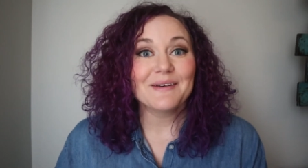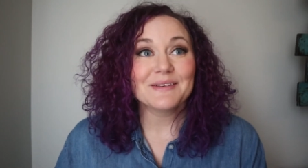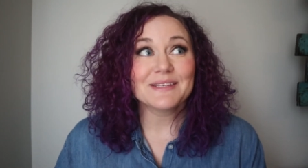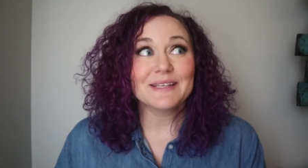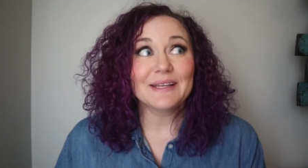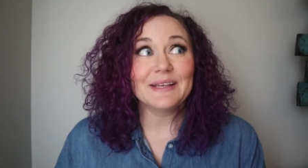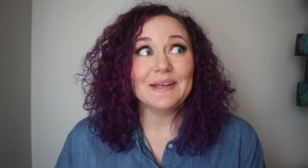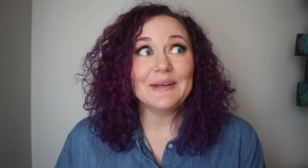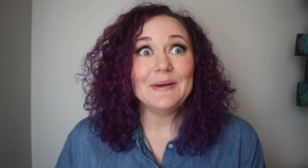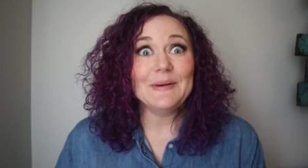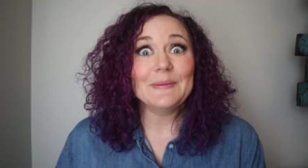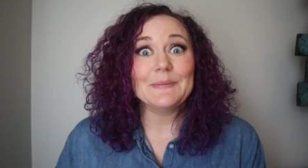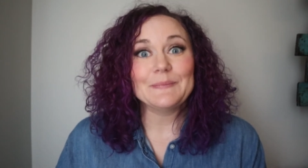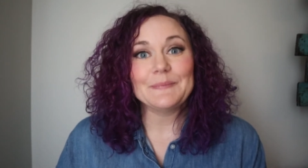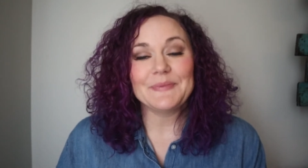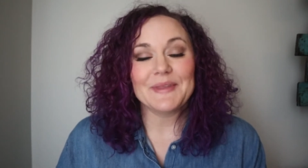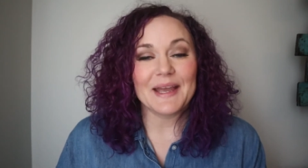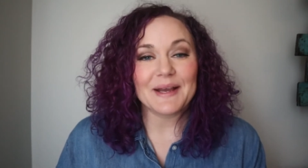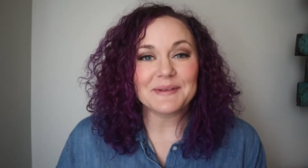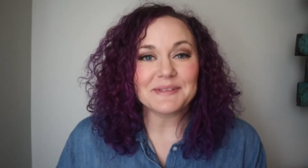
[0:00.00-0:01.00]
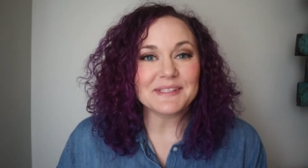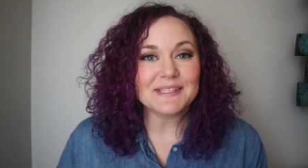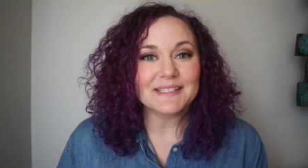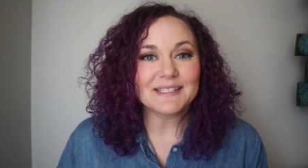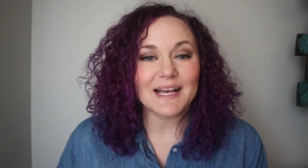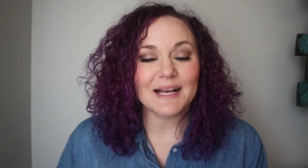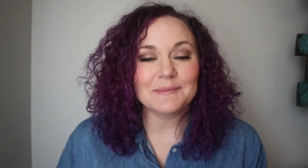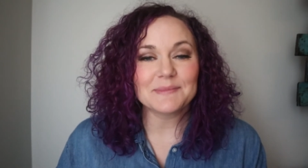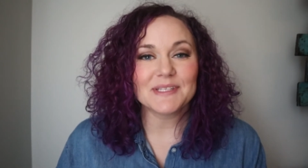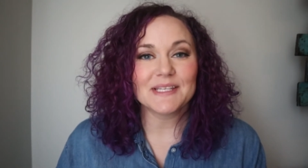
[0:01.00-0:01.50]
was like, oh, now's the
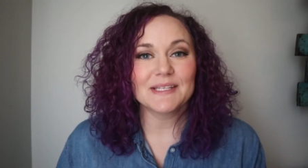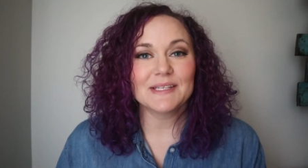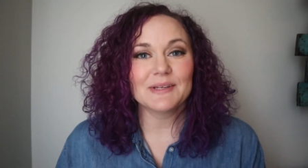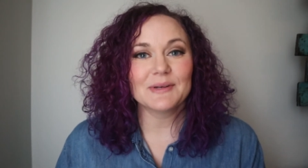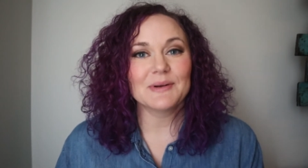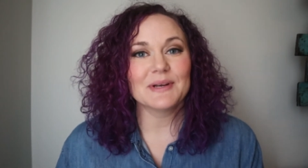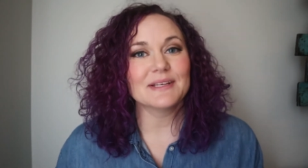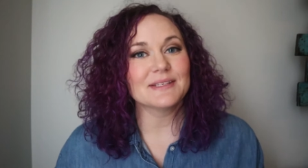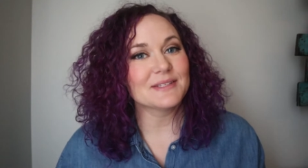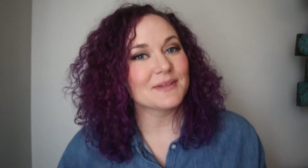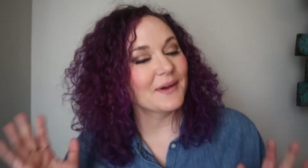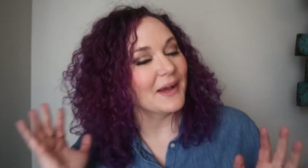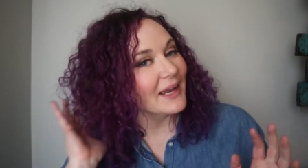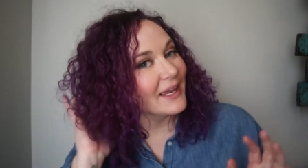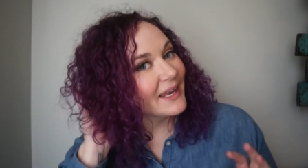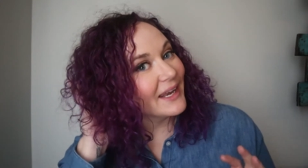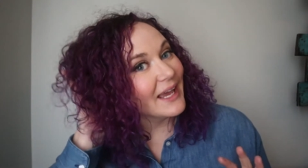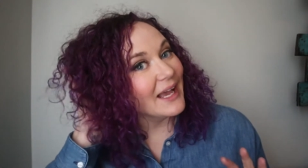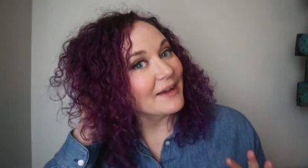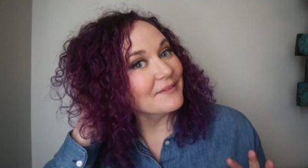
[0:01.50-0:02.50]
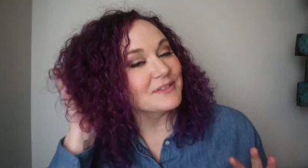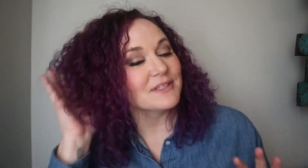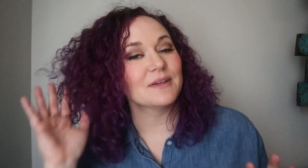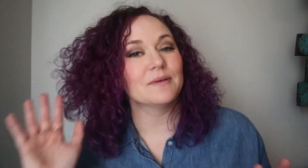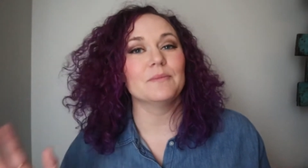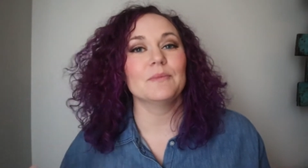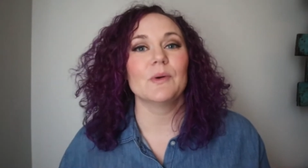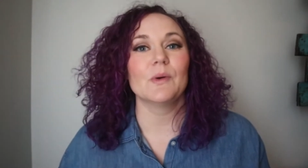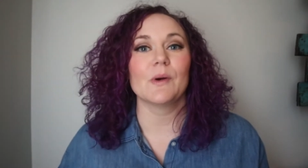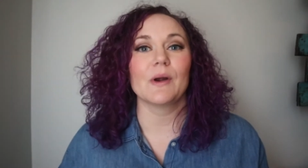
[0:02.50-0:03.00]
time to do it so I can have
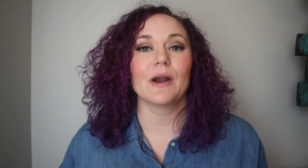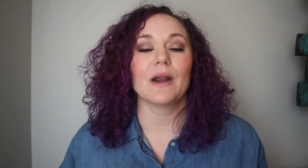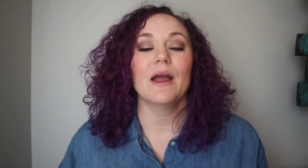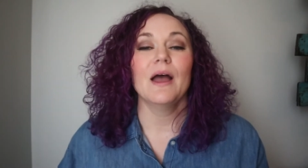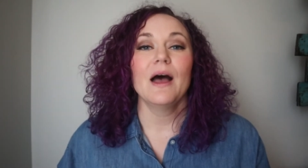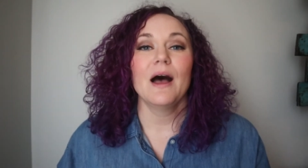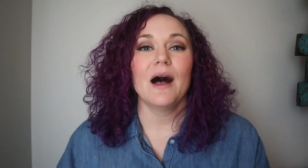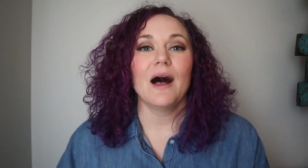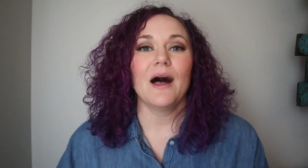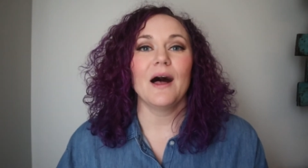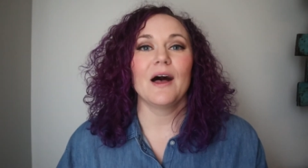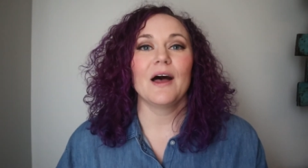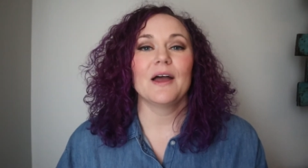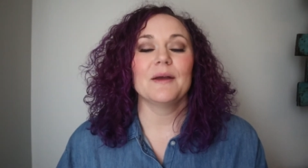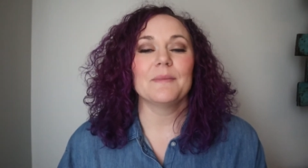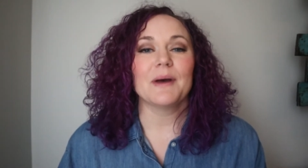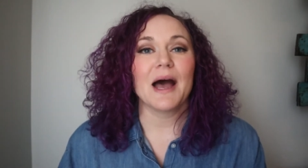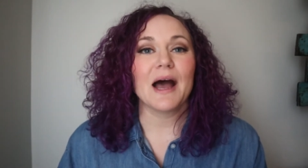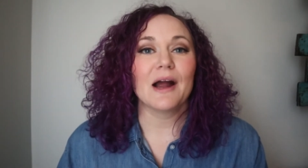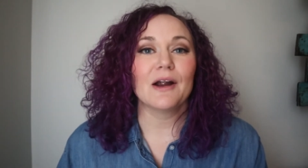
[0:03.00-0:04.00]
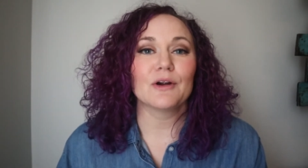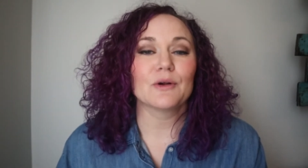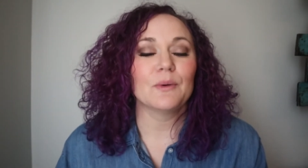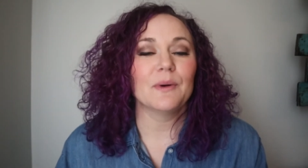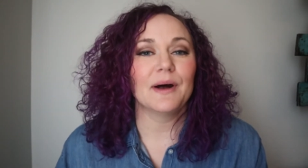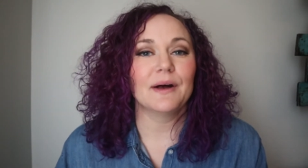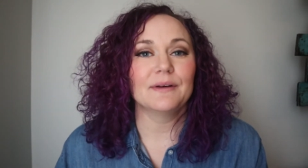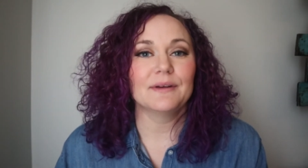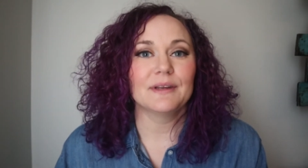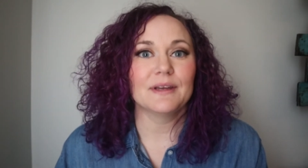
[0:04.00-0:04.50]
some more higher
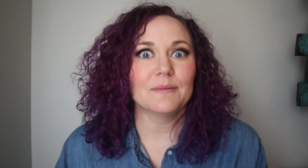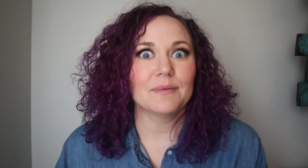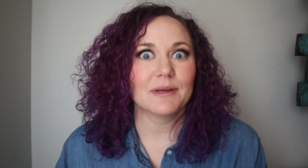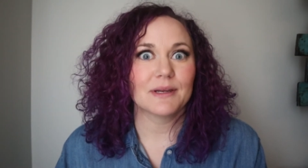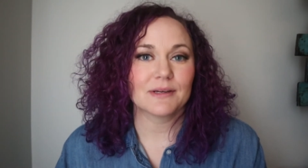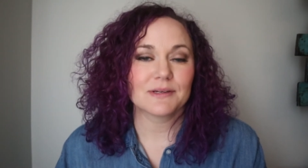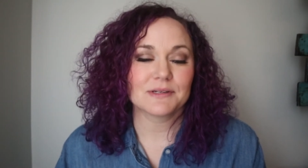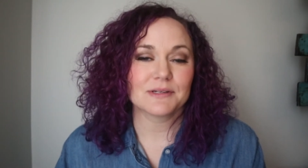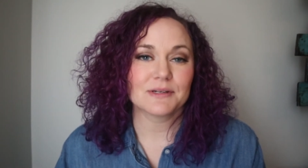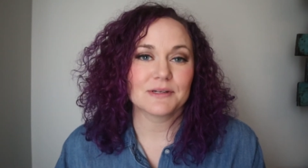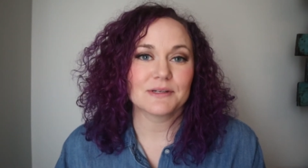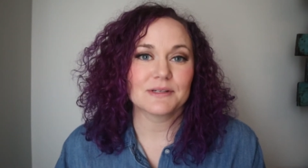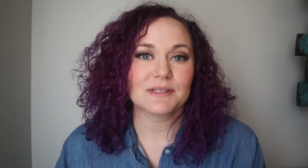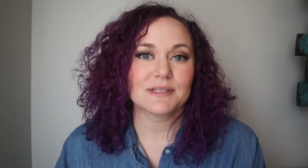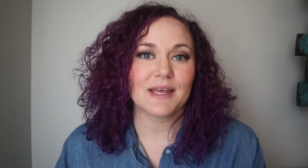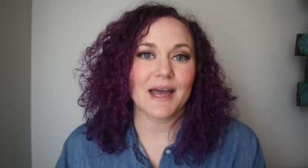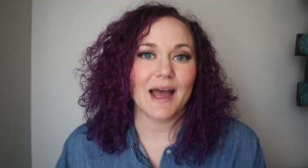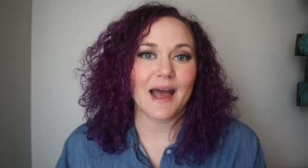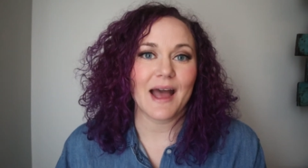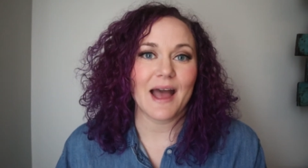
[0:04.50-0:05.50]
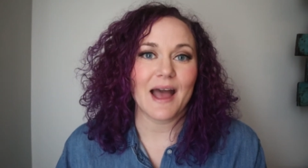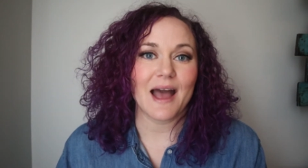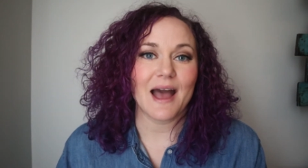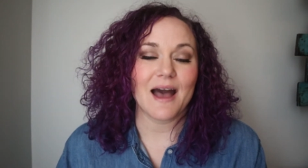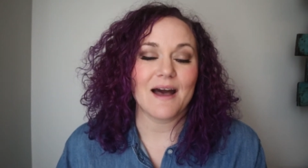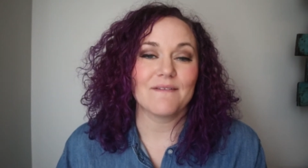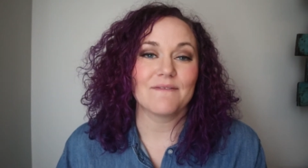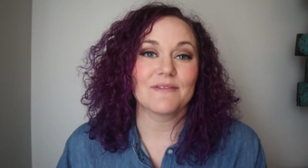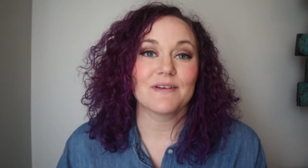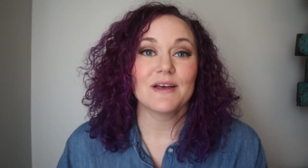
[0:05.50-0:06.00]
quality pictures that
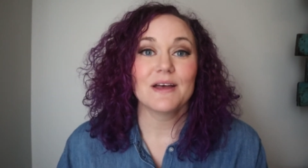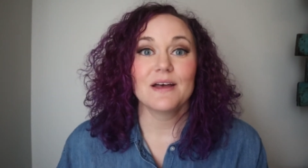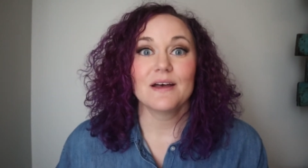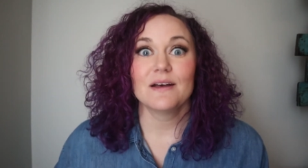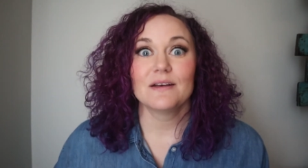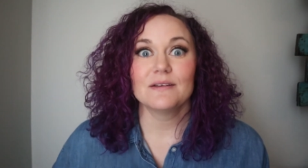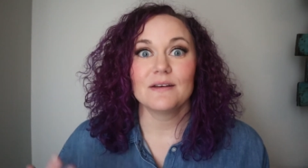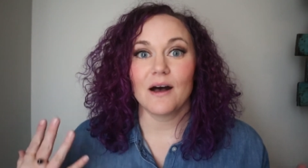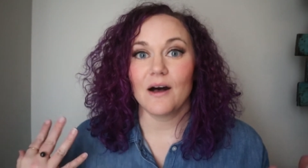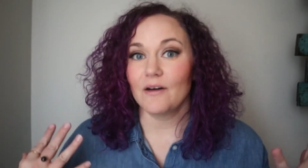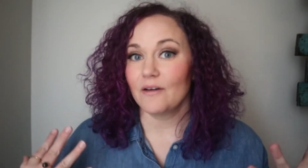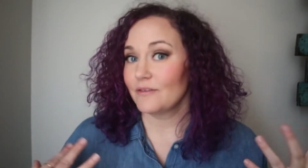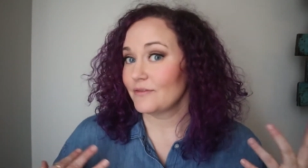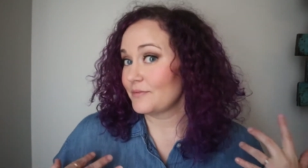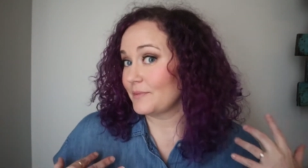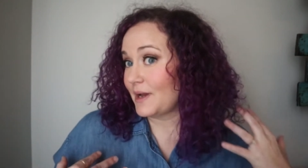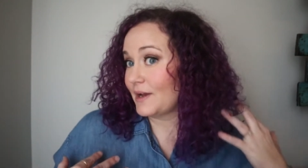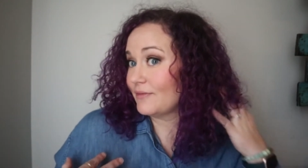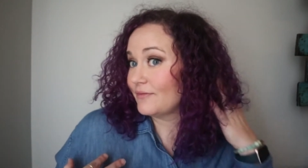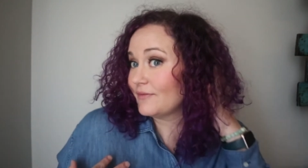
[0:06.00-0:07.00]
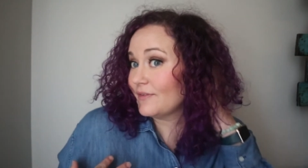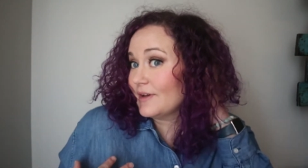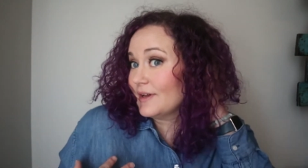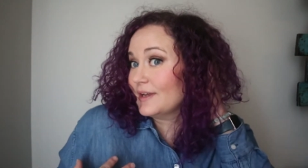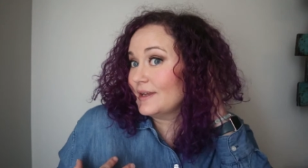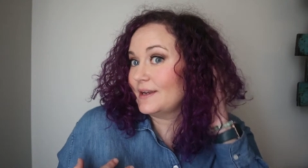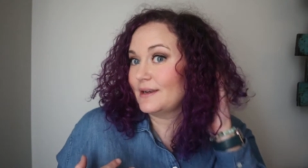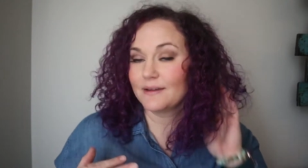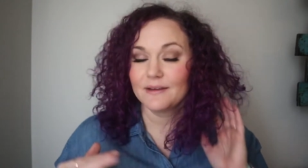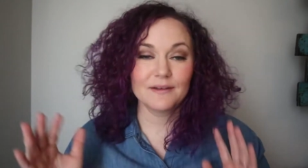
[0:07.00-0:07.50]
have all of my
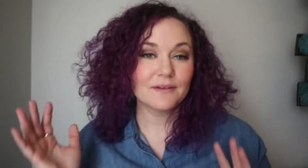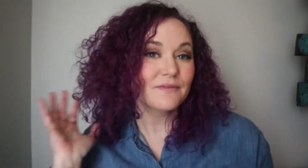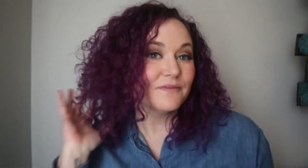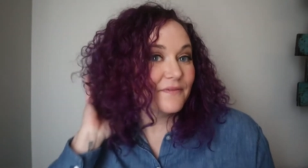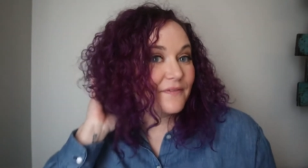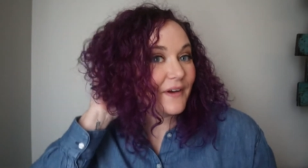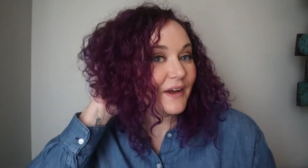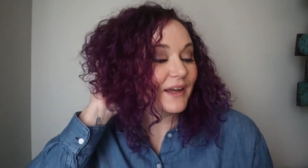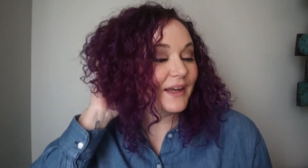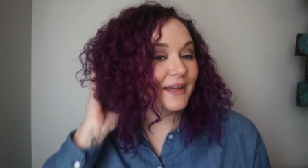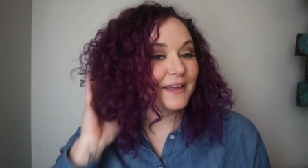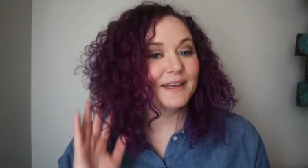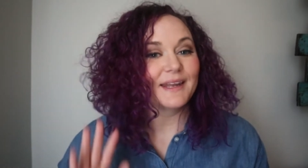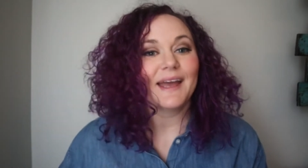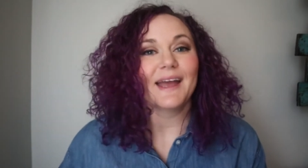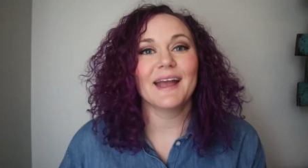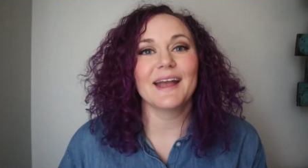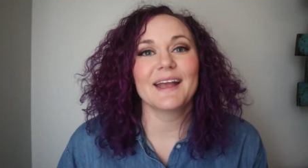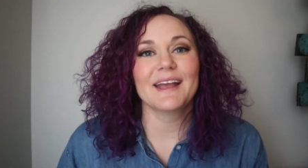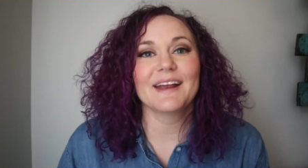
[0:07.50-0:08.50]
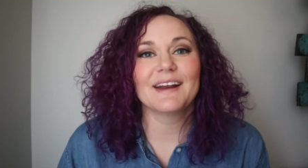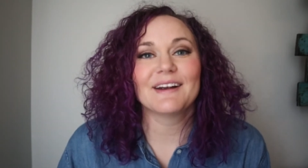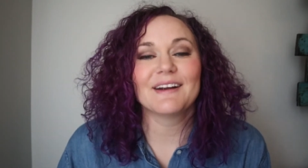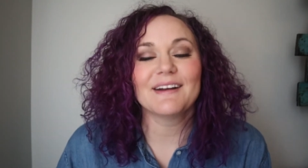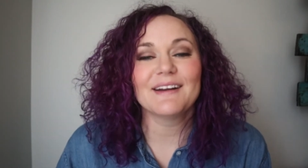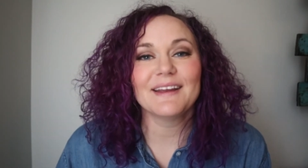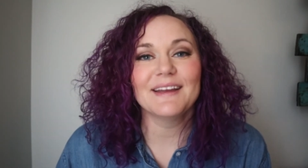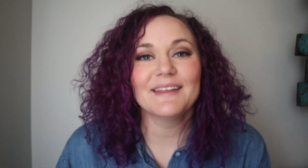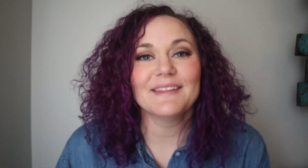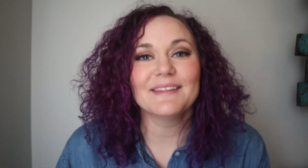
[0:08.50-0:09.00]
fun
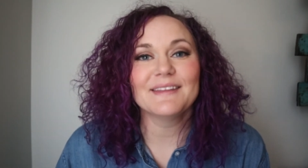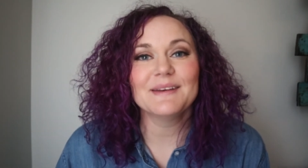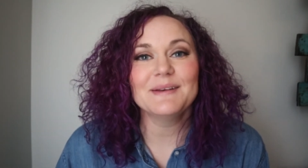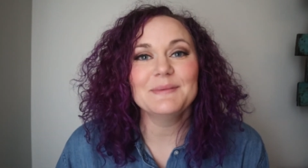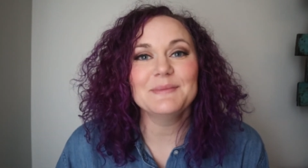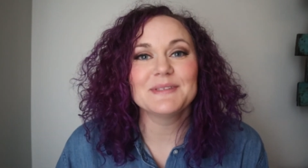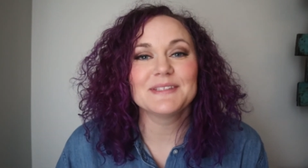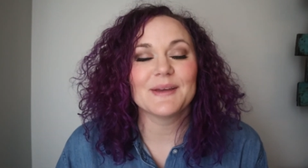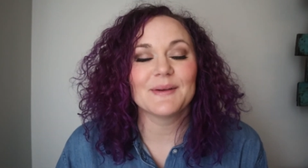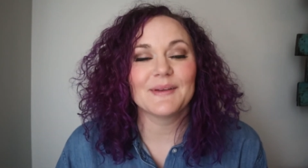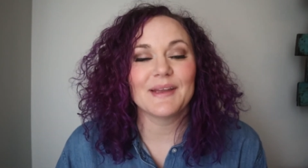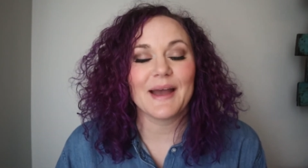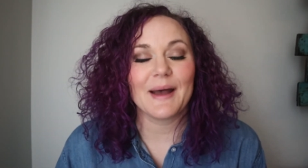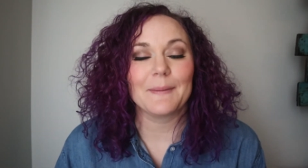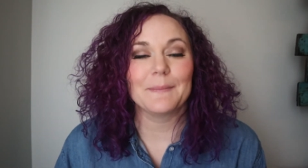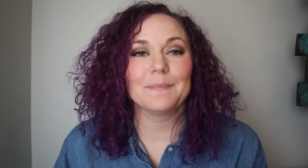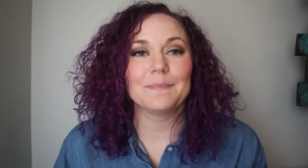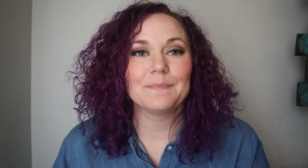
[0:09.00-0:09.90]
hair in them. So yeah.